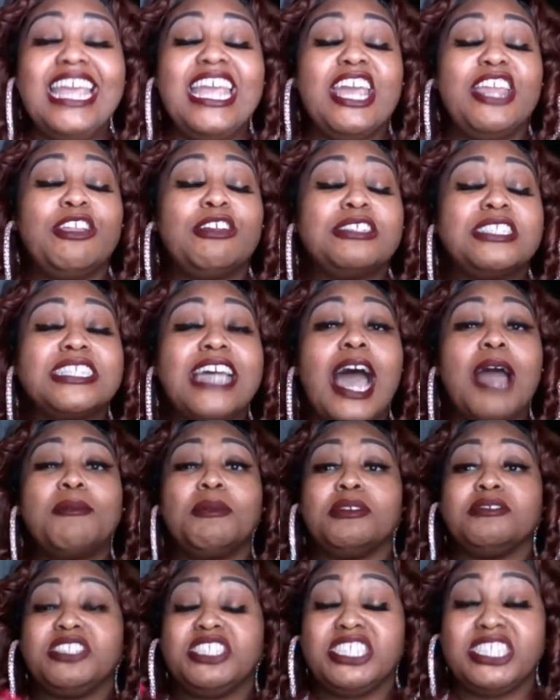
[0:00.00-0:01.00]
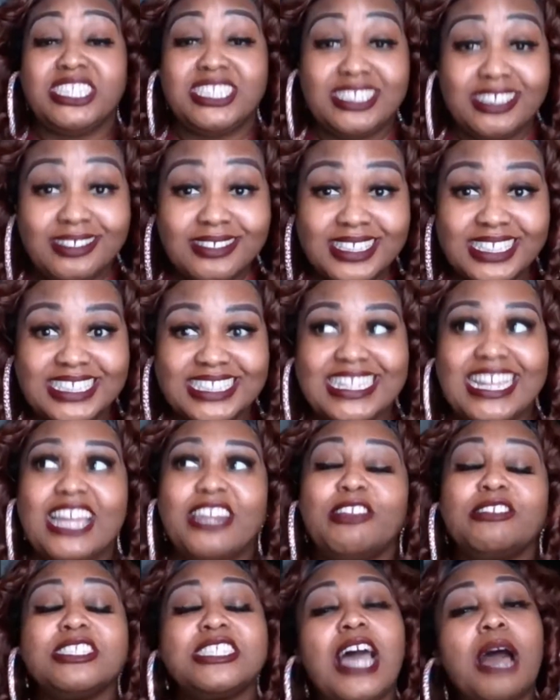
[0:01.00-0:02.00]
in your time of stillness,
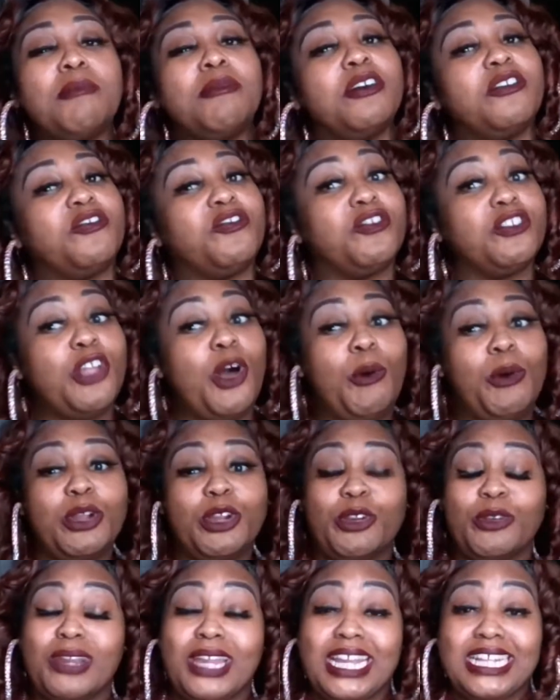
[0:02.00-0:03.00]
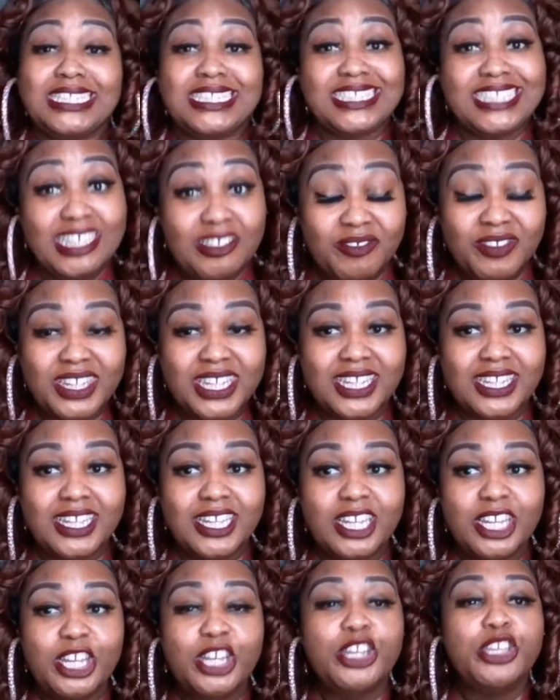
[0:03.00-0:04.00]
in your time of flow and
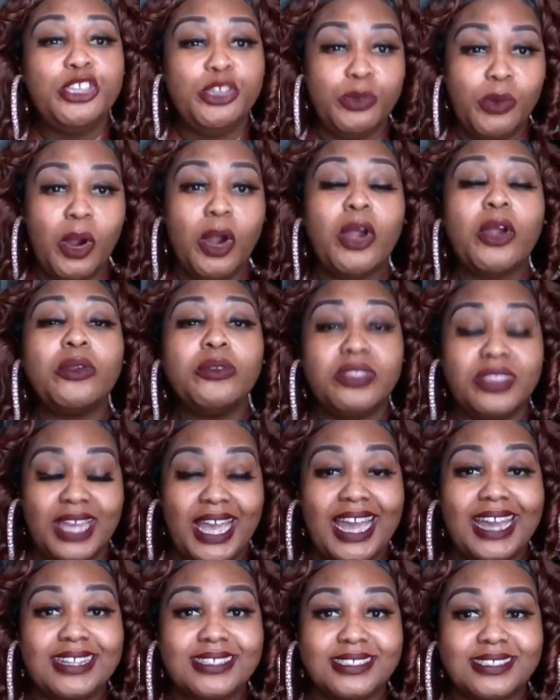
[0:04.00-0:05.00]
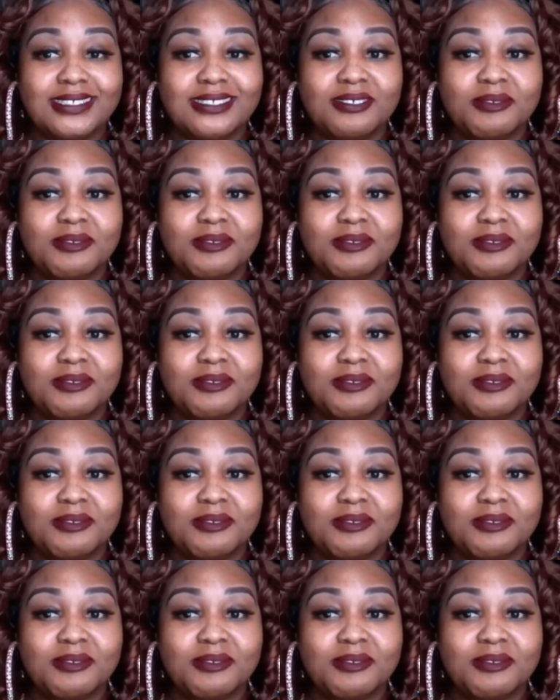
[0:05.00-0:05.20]
creativity, you heard that.